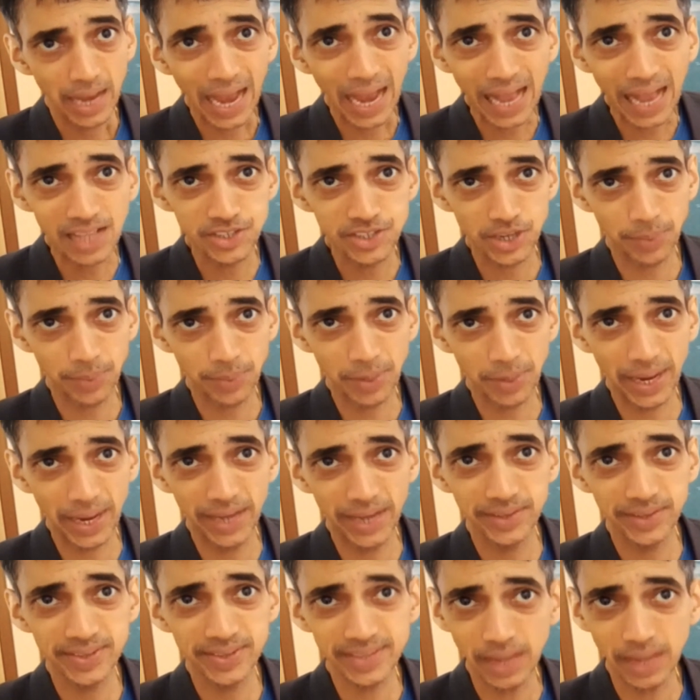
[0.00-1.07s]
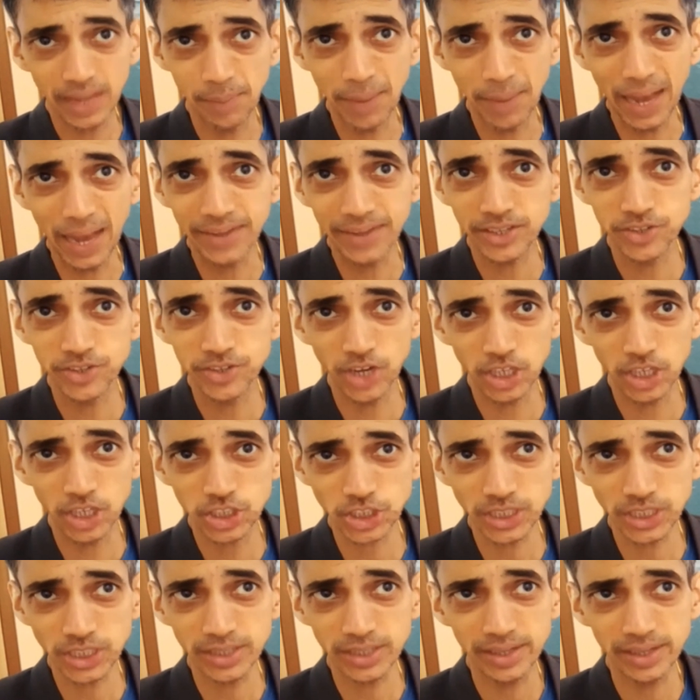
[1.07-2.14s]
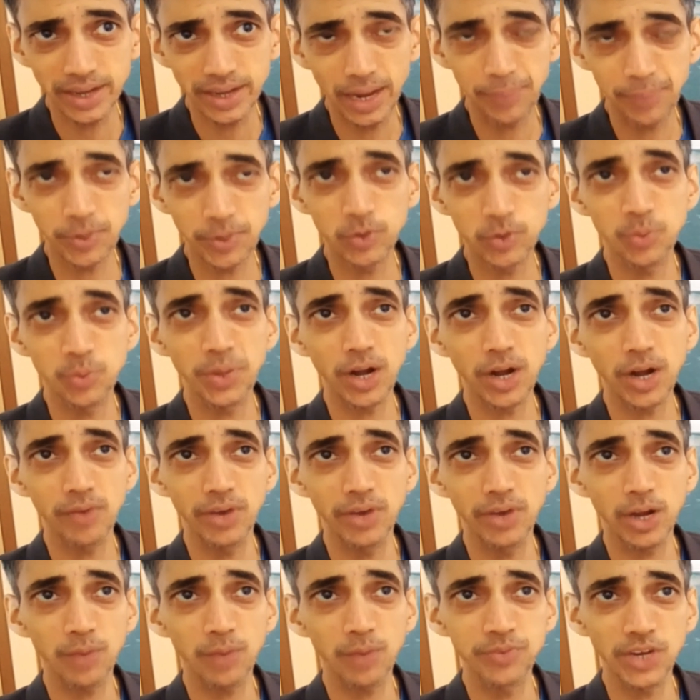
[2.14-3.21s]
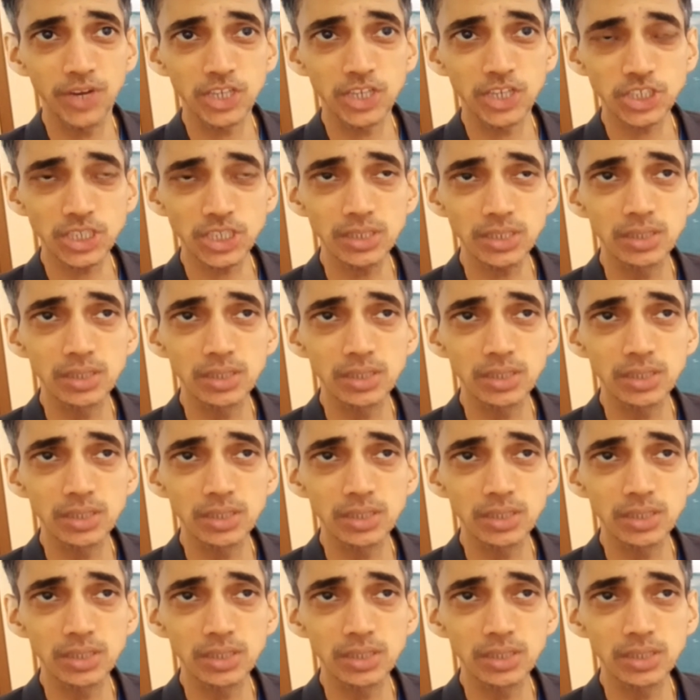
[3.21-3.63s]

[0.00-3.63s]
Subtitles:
Algebraic sum at a junction. I presume you are aware of junction.